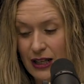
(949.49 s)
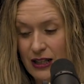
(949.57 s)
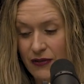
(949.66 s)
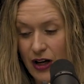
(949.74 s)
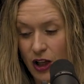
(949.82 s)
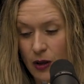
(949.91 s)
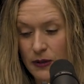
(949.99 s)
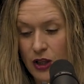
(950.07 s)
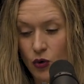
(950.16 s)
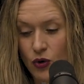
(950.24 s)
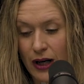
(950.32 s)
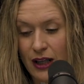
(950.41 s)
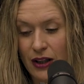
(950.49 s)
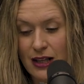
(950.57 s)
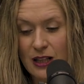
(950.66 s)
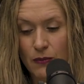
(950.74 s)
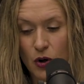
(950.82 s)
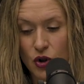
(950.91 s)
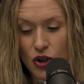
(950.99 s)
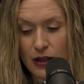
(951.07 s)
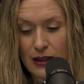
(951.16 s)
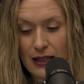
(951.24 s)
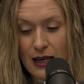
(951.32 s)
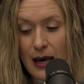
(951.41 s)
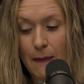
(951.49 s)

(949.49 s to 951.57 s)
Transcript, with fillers: developed, it regulates emotions,